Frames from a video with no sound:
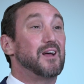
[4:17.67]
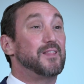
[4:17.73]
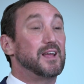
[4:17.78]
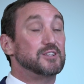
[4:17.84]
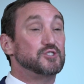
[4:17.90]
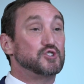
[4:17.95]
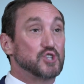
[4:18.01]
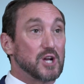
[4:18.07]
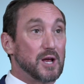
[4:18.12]

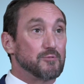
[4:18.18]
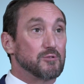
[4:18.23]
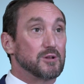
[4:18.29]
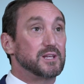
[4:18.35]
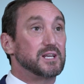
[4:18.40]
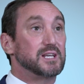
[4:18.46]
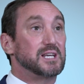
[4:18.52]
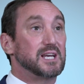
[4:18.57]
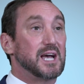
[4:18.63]
they
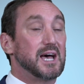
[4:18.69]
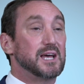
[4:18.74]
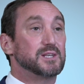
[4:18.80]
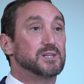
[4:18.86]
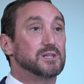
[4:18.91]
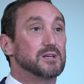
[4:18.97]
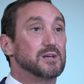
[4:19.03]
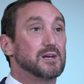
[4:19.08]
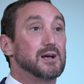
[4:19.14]
generally
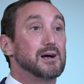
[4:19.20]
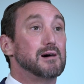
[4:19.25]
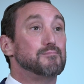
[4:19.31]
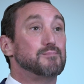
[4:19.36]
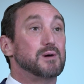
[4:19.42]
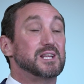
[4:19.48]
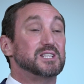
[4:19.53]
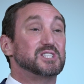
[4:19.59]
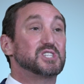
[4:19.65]
get,
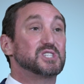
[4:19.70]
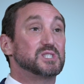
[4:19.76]
but it's